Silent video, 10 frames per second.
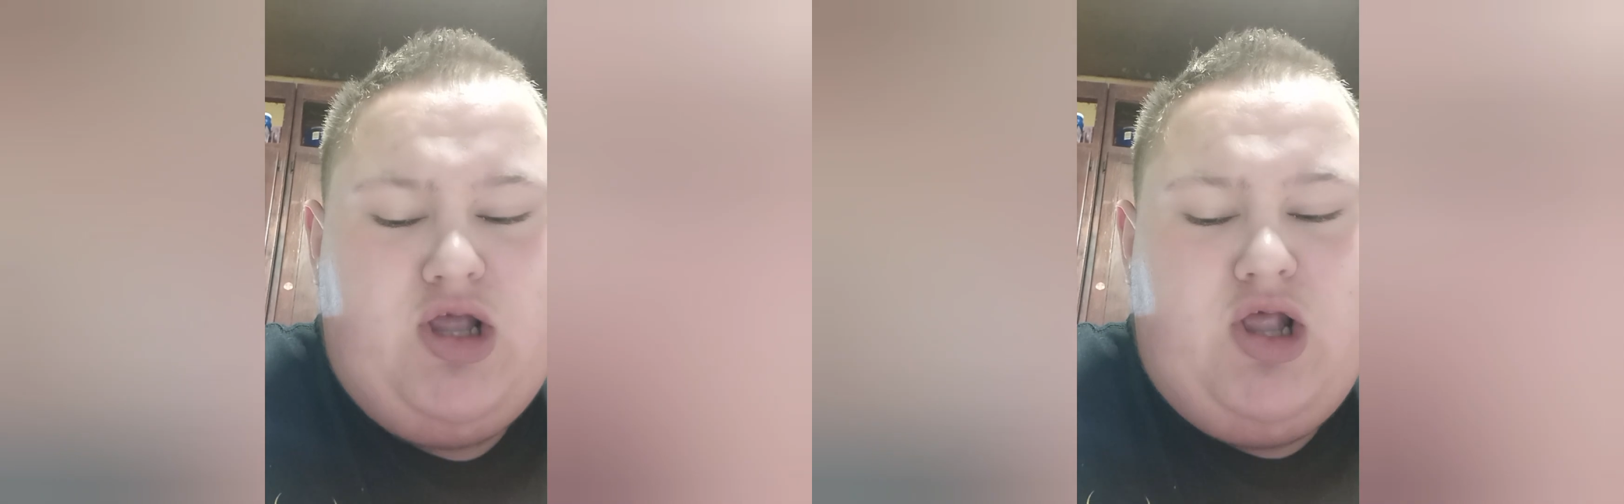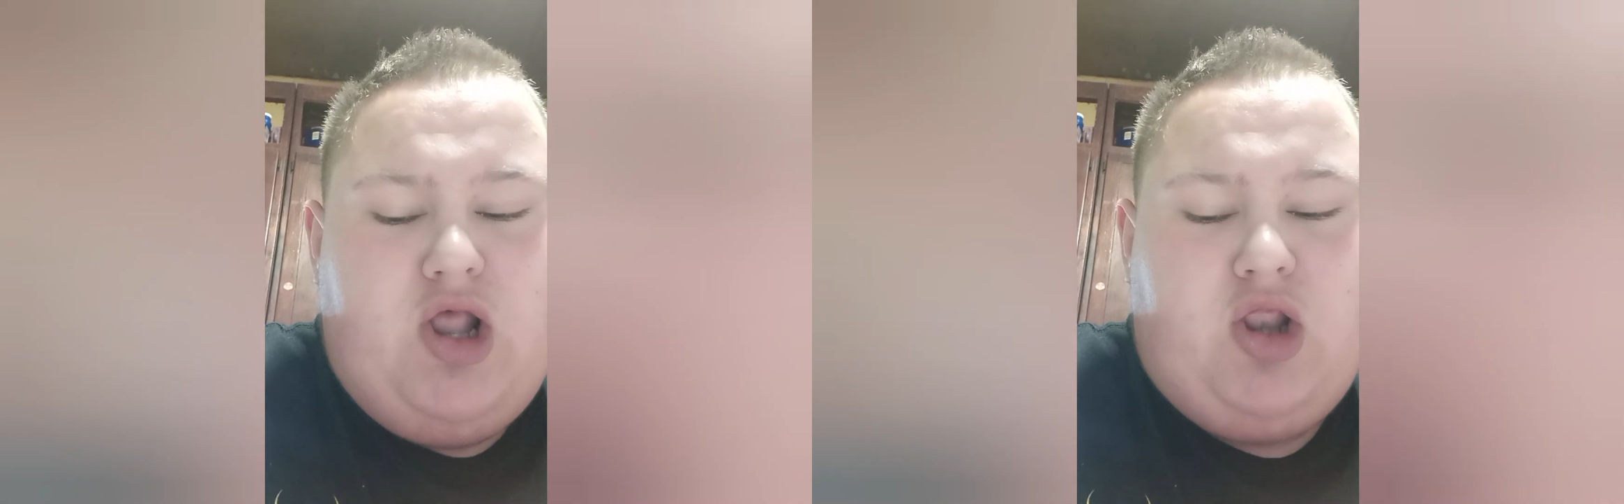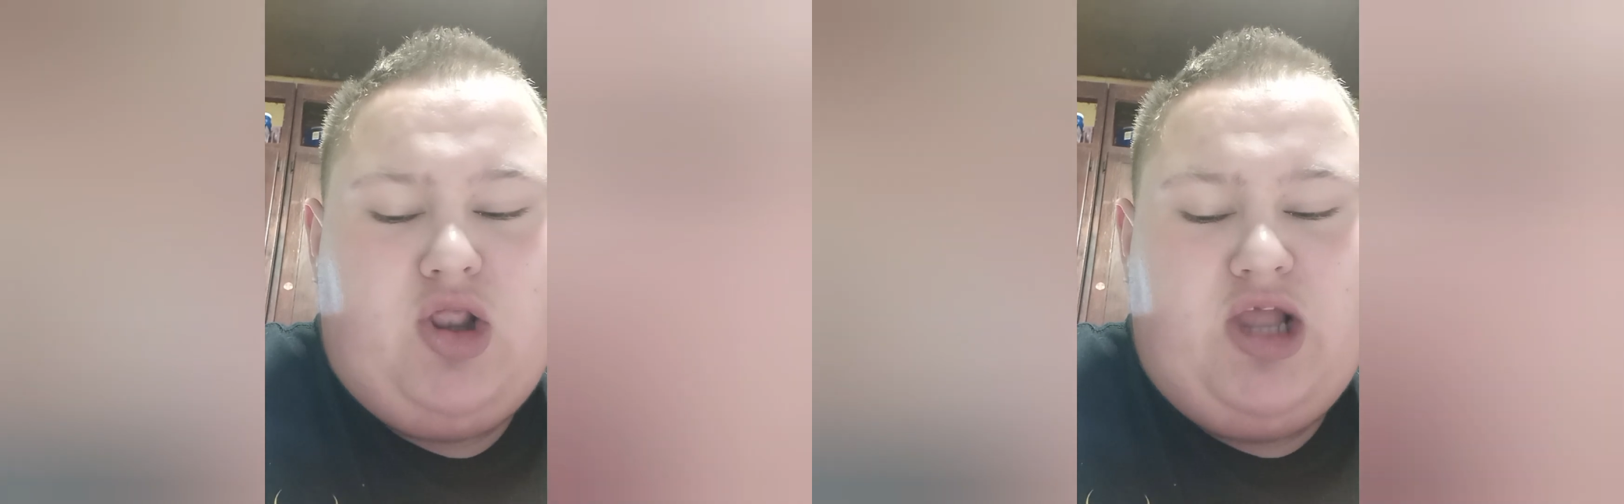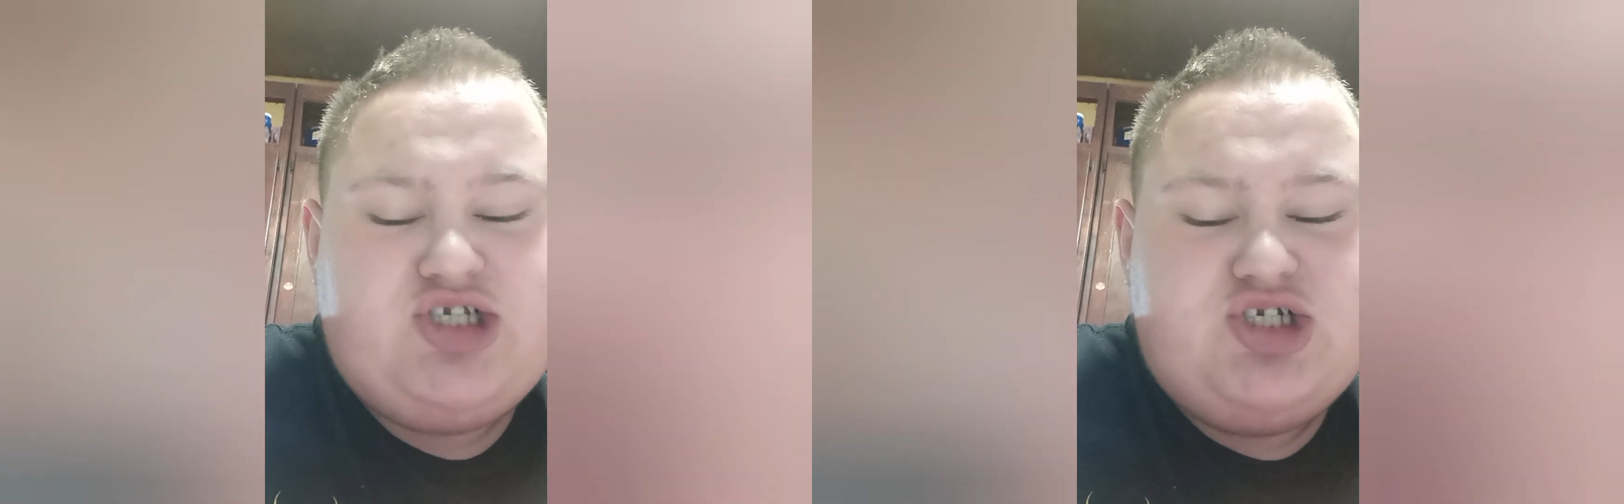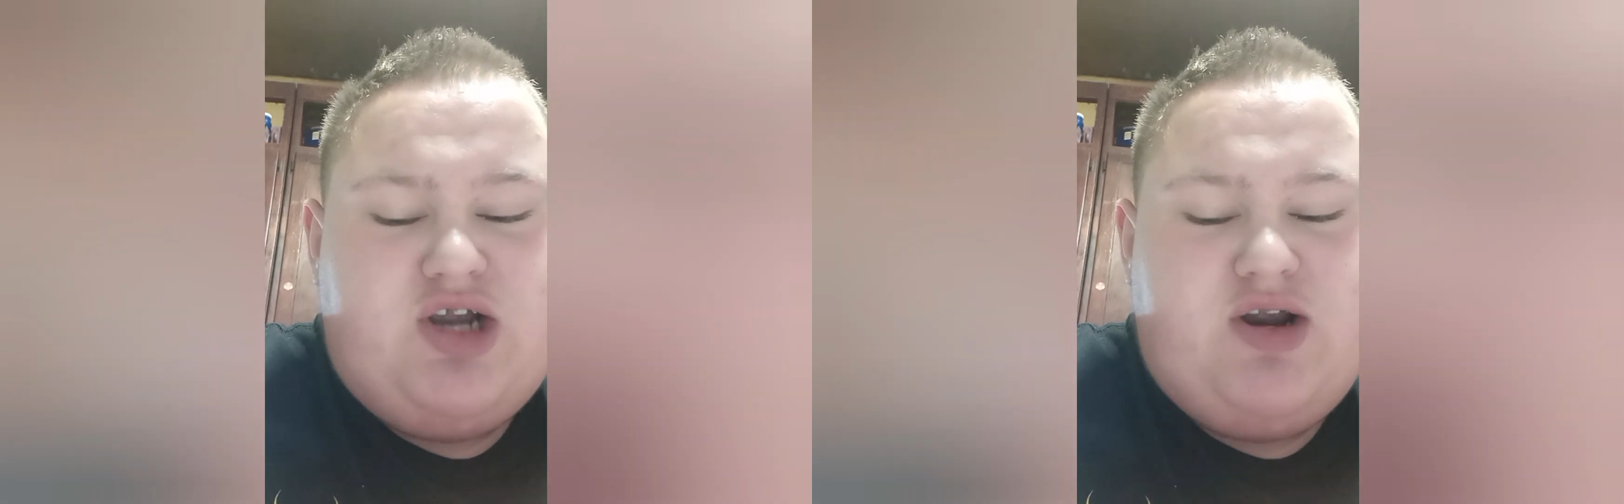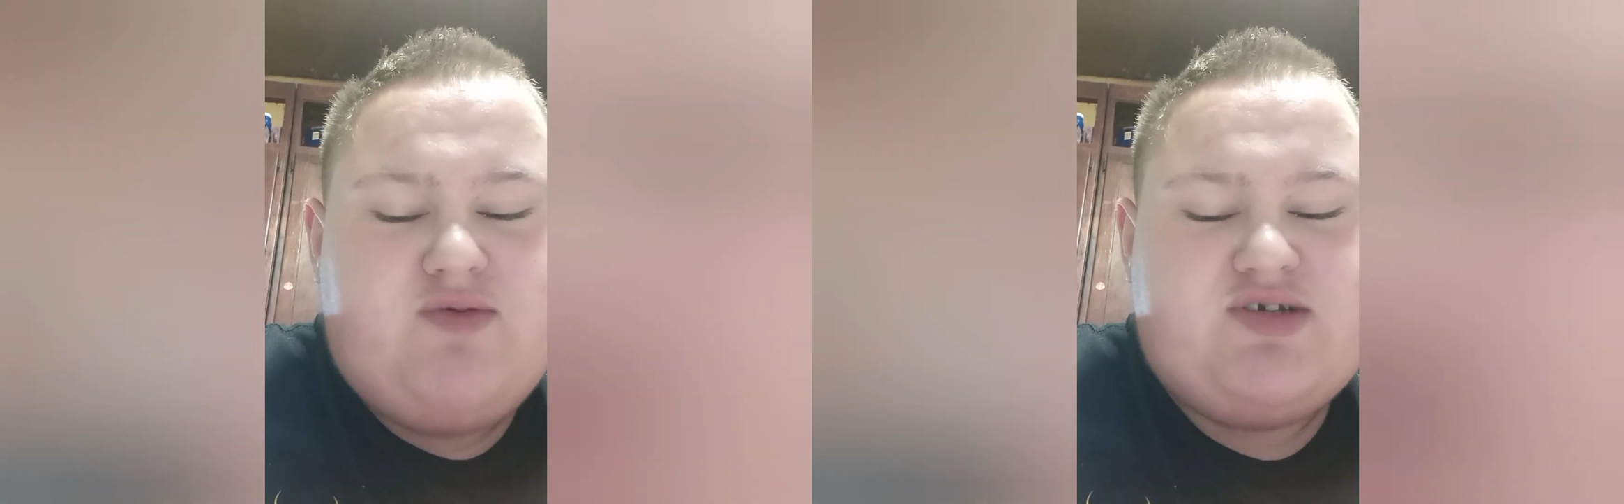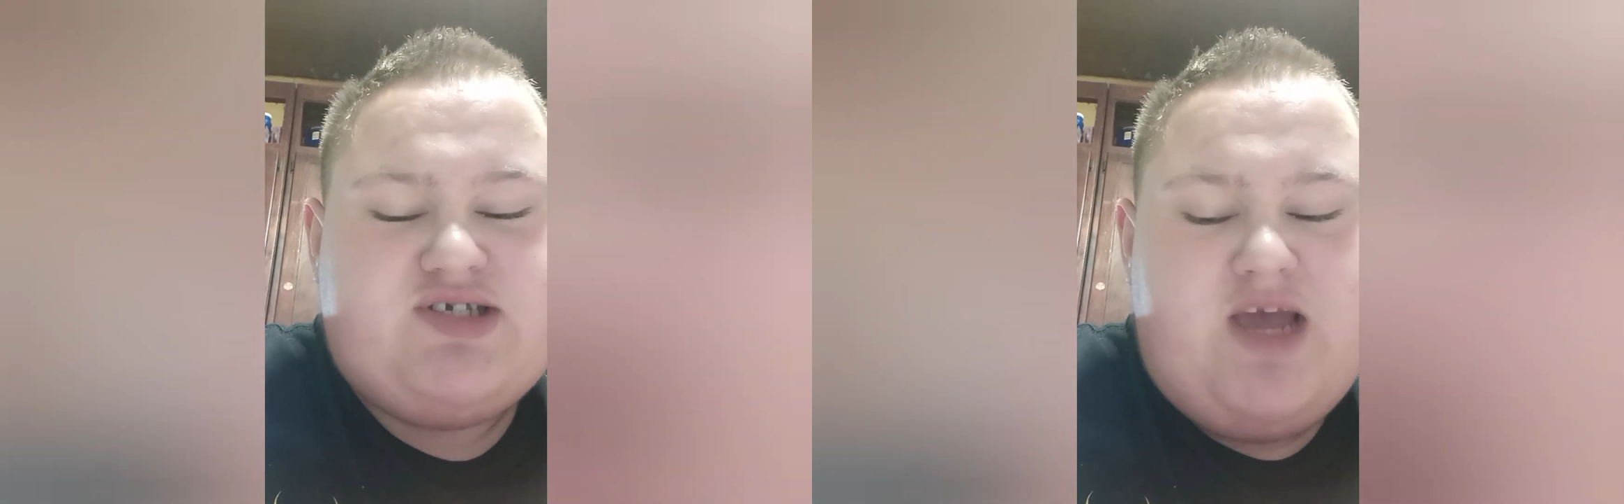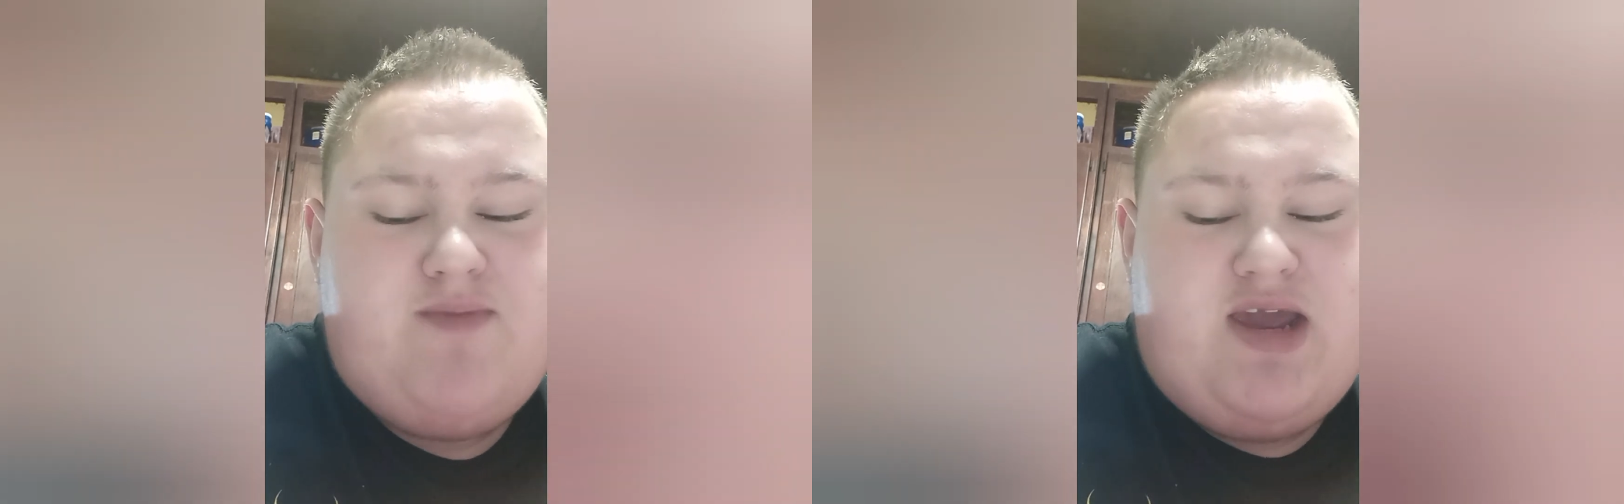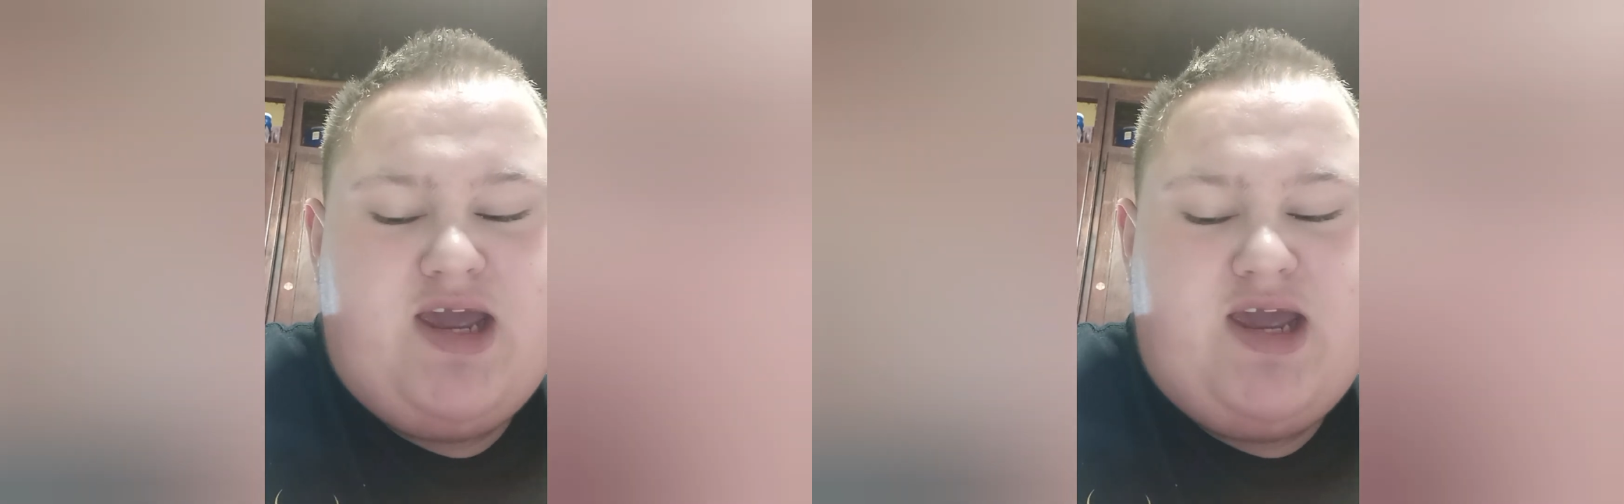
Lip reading: legendary resentment